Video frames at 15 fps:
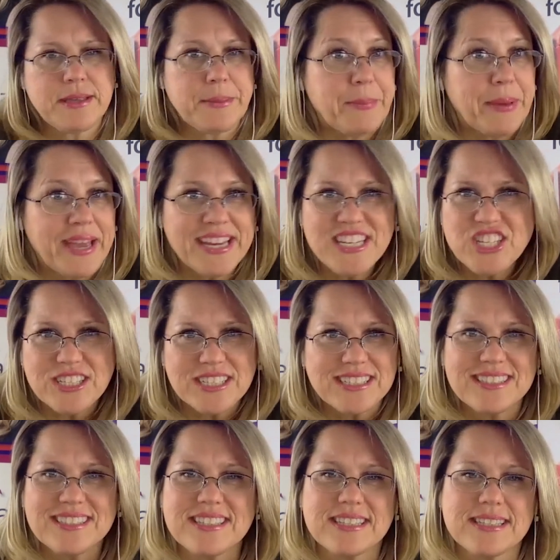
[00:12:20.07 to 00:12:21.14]
their
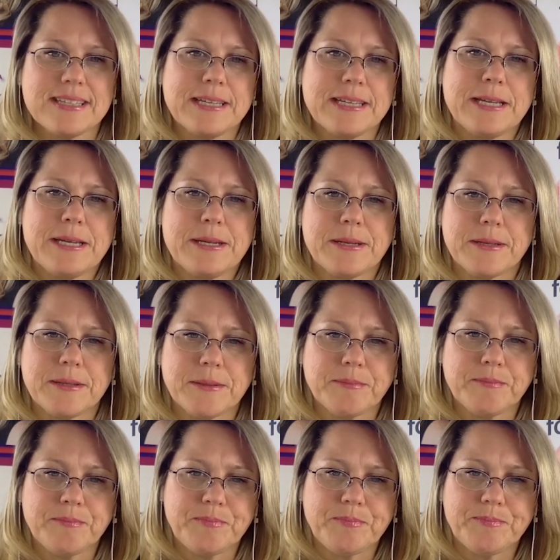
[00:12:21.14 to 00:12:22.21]
patients?
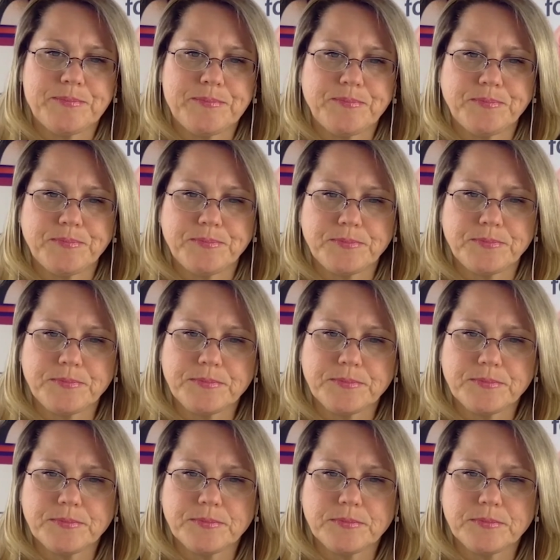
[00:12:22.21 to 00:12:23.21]
I knew you would